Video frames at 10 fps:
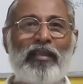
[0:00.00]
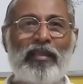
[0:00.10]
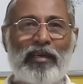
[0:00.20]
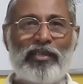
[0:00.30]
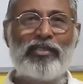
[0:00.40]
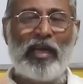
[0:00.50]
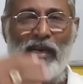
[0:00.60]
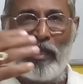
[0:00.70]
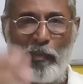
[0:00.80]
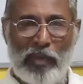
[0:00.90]
That is
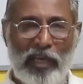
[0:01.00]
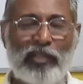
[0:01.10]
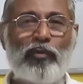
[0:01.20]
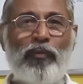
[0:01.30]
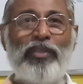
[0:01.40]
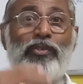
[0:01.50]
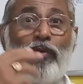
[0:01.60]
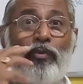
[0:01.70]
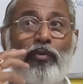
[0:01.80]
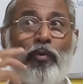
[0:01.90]
an image which
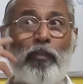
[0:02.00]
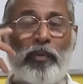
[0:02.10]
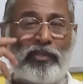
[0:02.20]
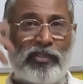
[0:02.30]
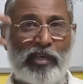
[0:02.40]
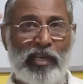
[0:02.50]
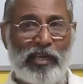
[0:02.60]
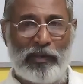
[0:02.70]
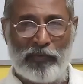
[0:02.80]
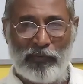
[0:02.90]
you
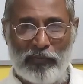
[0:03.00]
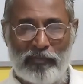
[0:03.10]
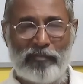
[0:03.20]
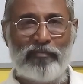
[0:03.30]
perceive,